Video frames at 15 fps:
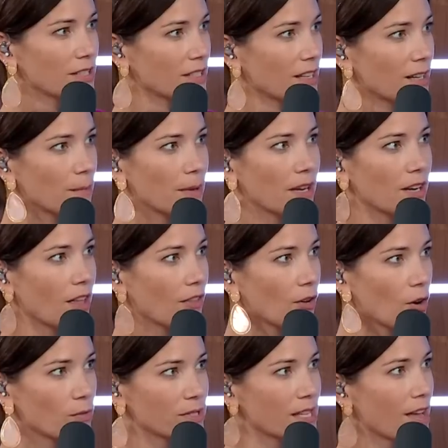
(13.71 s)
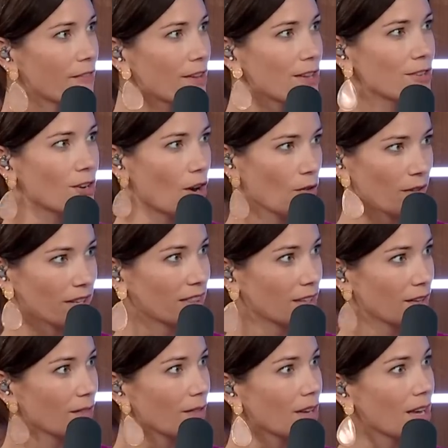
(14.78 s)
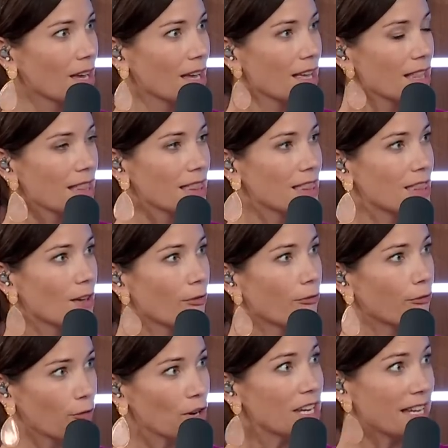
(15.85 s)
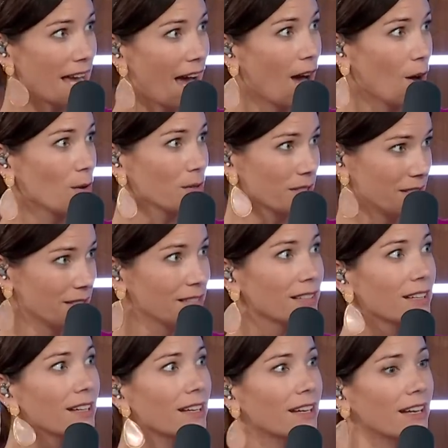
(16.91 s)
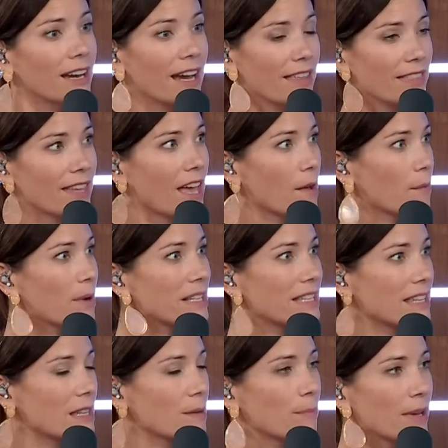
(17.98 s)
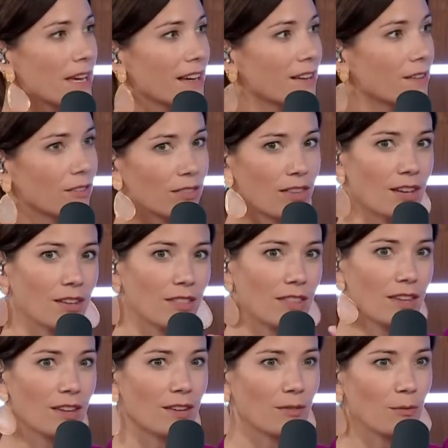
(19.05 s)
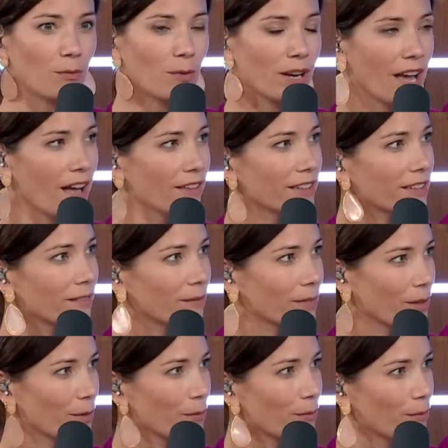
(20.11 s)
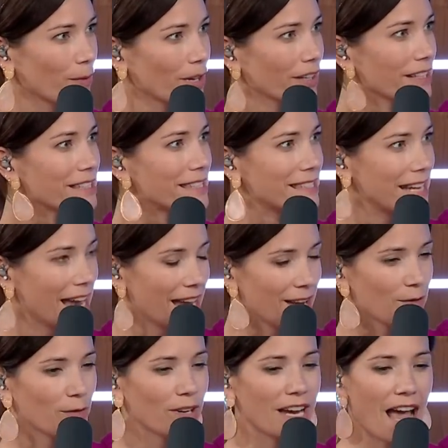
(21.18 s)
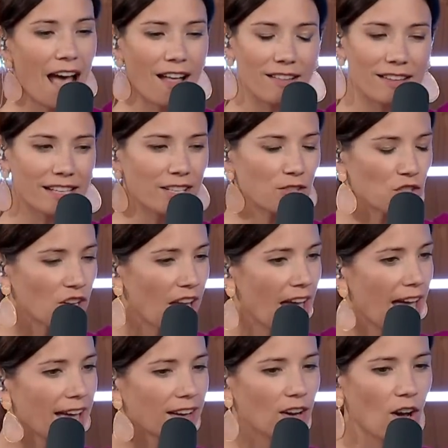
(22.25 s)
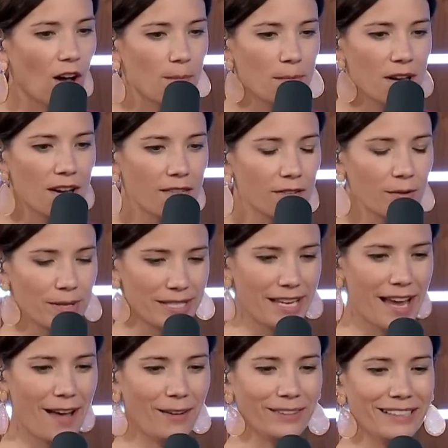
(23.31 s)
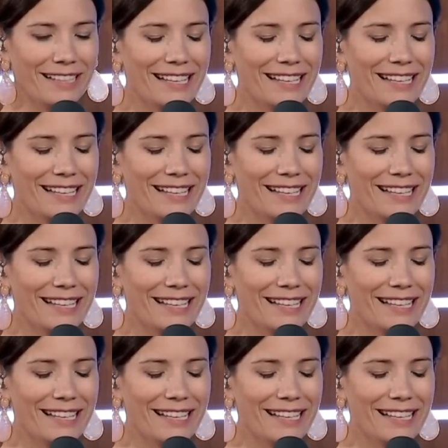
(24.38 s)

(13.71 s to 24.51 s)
It's gonna be another 07, You know, like the oh yeah, the freak out. And then that we did, the big the the reality the right real estate right reality real, check, calm everyone big, down. big